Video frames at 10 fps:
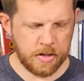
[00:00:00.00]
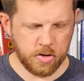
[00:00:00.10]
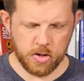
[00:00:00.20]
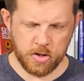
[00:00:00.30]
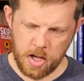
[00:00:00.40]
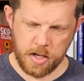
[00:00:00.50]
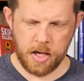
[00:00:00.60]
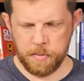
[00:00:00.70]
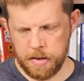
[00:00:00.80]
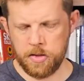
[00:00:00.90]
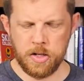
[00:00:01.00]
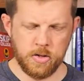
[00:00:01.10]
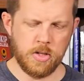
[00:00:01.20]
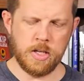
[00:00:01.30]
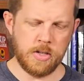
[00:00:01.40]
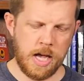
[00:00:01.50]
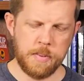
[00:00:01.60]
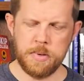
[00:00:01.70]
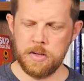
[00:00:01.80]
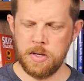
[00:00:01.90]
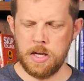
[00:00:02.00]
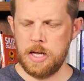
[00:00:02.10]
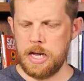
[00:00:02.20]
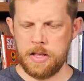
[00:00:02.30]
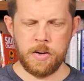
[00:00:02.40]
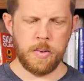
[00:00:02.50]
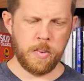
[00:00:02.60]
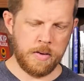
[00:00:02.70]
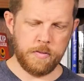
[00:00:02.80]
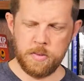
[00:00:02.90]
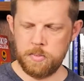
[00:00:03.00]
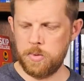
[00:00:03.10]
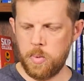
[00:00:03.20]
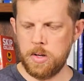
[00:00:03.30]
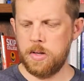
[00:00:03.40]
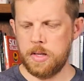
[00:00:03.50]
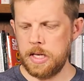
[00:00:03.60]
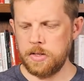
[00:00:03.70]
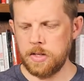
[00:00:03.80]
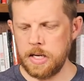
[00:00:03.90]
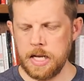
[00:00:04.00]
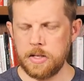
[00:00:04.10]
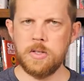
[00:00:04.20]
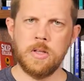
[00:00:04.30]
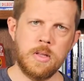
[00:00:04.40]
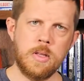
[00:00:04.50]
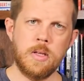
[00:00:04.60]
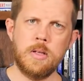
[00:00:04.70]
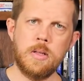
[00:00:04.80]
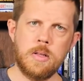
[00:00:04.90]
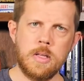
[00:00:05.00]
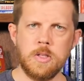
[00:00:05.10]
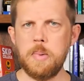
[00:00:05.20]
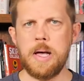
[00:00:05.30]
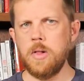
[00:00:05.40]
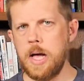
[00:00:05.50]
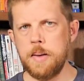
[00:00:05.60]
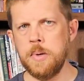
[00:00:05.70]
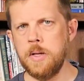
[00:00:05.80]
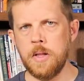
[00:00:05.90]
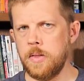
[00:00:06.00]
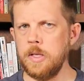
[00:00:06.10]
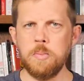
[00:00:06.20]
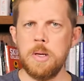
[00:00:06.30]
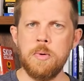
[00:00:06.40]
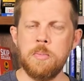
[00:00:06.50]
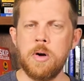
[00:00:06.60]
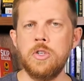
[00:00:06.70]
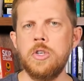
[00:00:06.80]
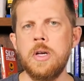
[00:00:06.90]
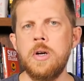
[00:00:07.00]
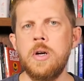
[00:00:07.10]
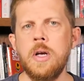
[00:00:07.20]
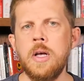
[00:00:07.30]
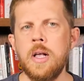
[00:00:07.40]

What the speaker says: It's just talking about these things happened, and then we went from the one thing to the next, and this battle happened, and these people marched here.